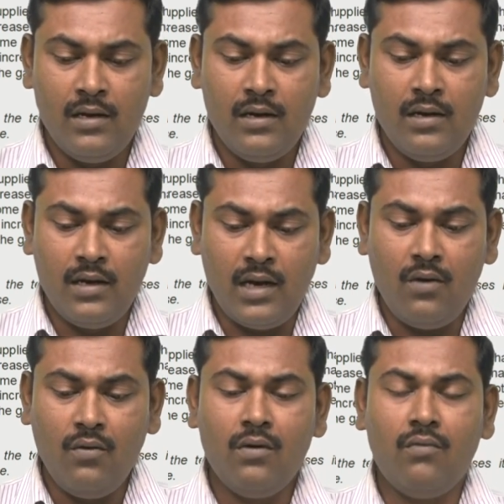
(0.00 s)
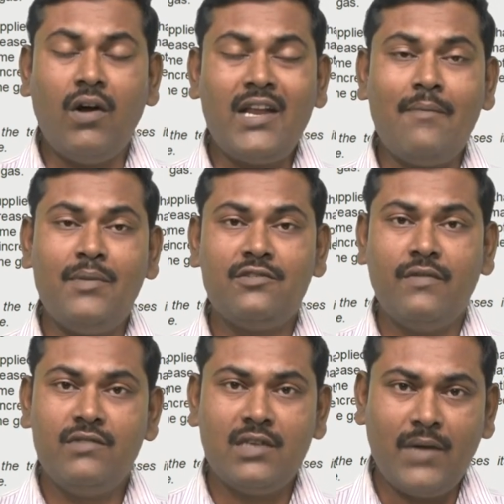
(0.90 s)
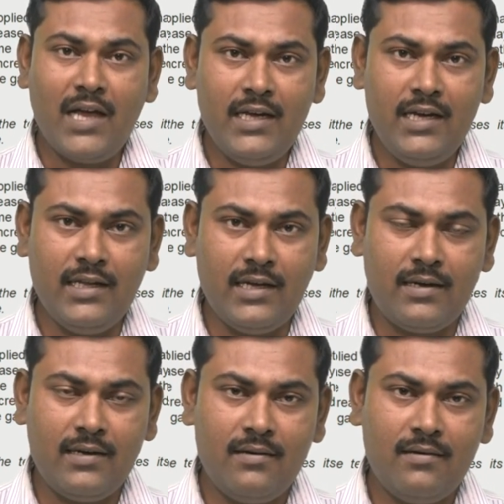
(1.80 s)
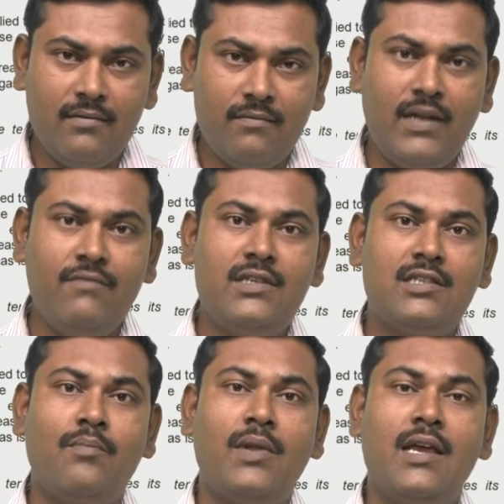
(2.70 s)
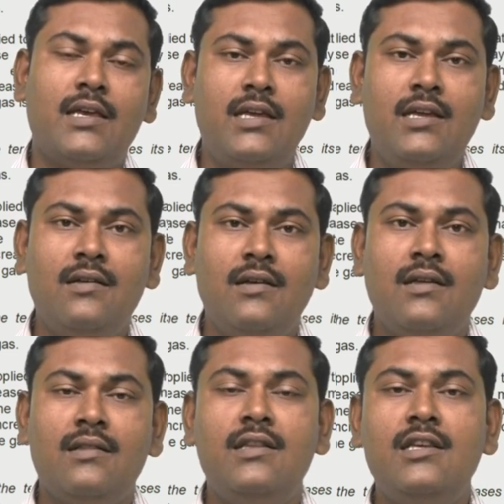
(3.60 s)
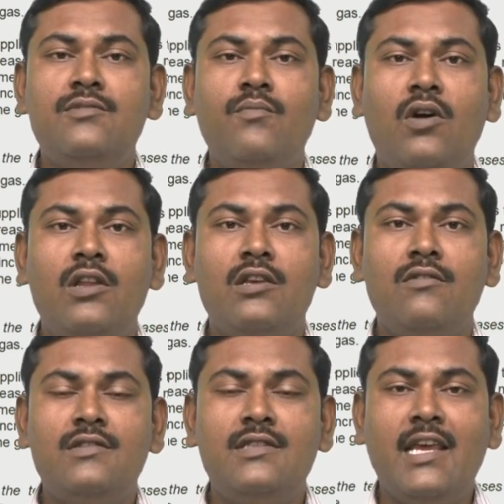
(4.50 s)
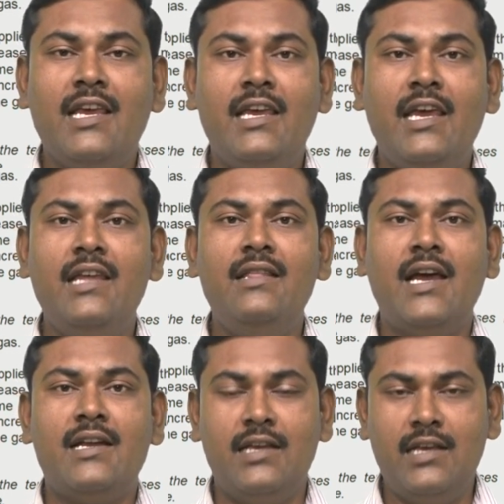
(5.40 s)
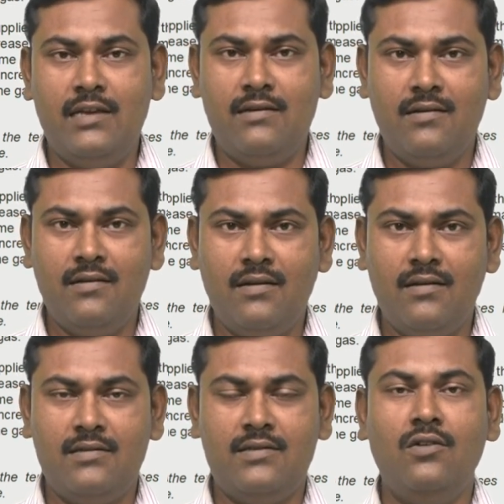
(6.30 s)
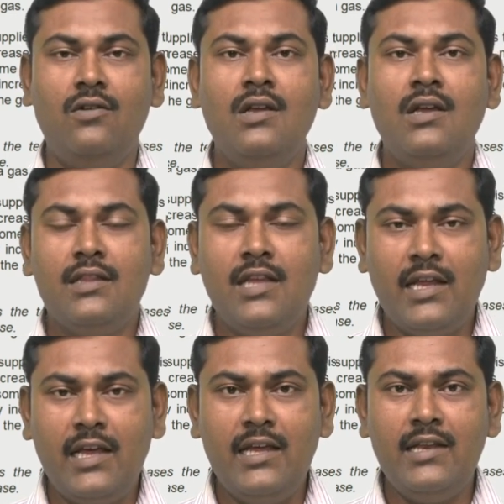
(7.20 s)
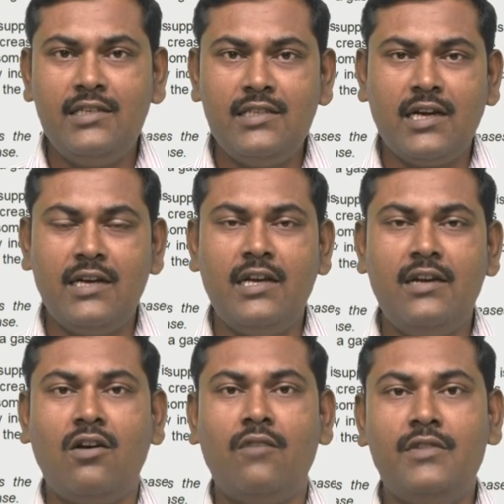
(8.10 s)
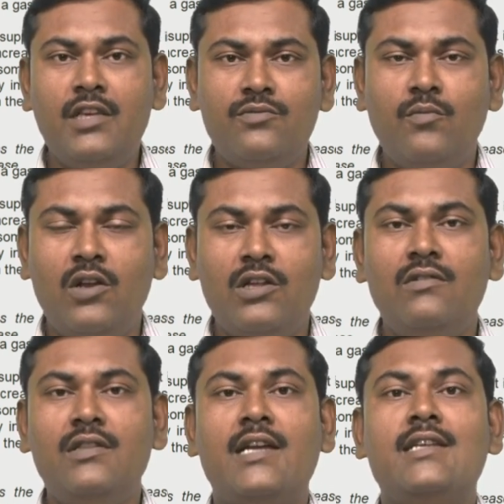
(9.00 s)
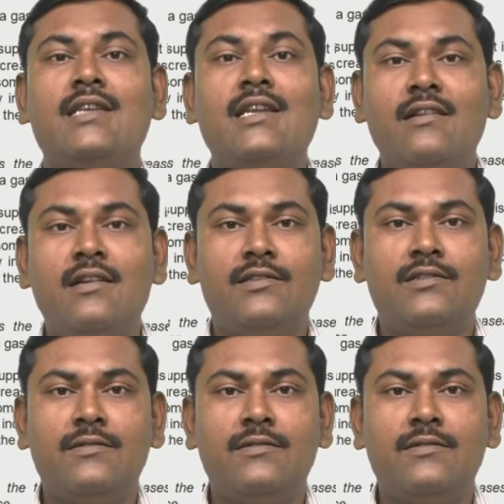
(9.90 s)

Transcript: Now what happens when we supply heat there? When we supply heat, these molecules, they gain that heat. So their energy content of this molecule, that is increased.